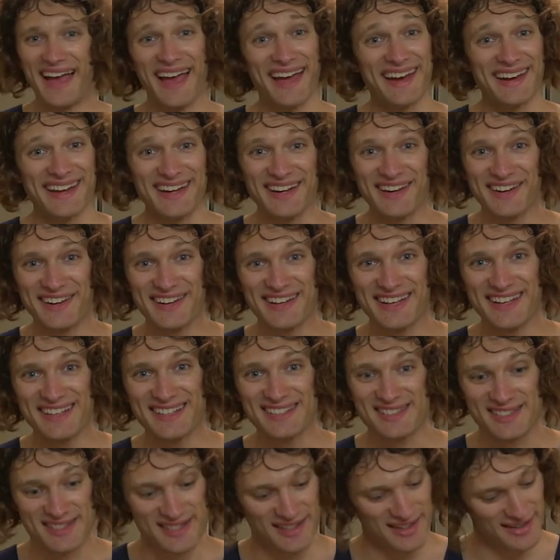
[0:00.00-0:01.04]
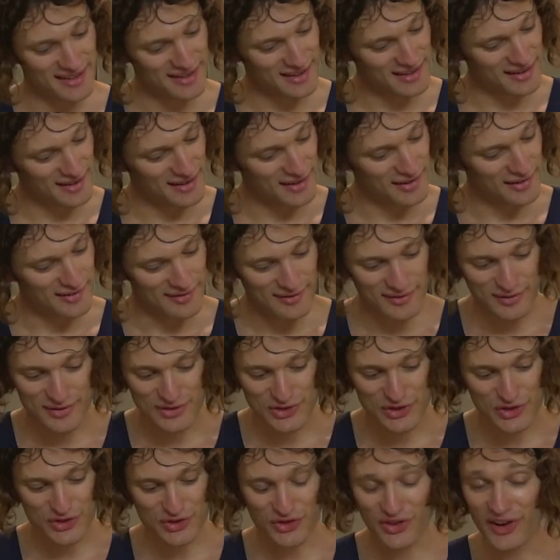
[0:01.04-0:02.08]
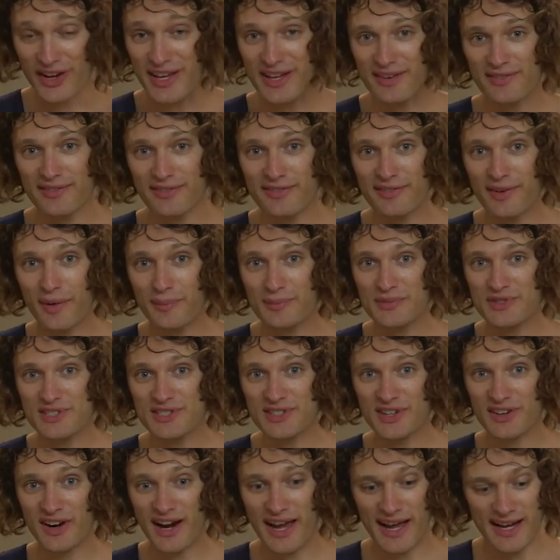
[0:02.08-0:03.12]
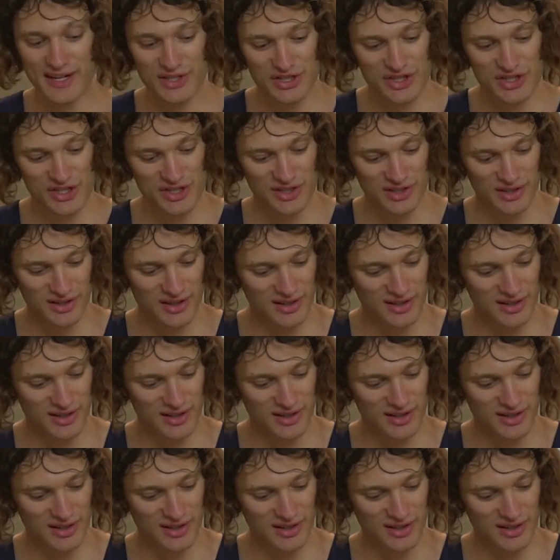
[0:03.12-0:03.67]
And here it is. Straight from scratch,